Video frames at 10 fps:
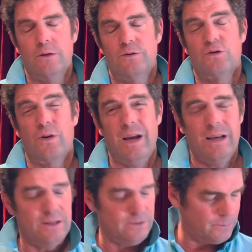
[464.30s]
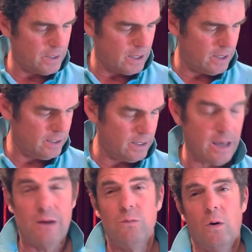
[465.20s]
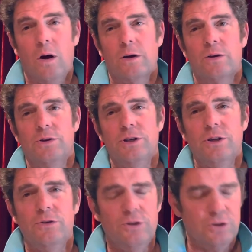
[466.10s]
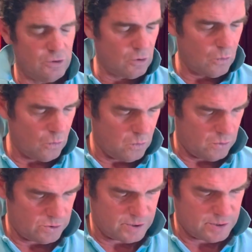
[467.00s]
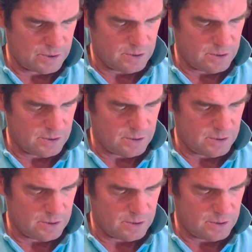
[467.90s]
trained by Ed Walker, Union Court.